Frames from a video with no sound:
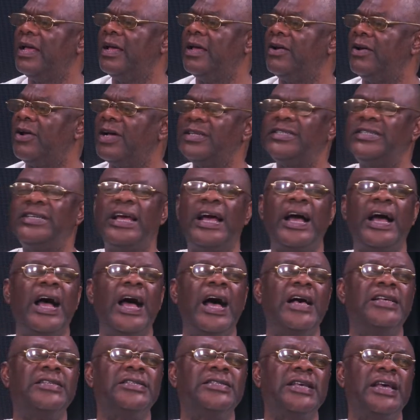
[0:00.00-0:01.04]
Russia
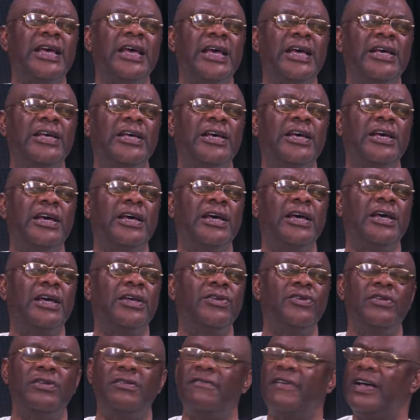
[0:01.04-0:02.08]
has a
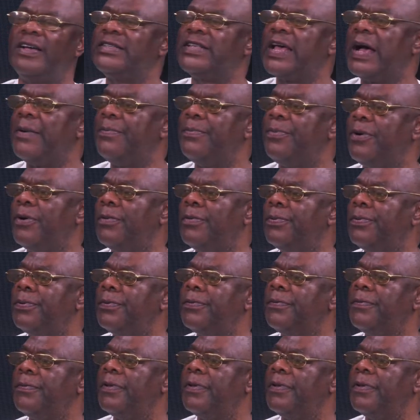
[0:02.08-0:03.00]
universal bomb.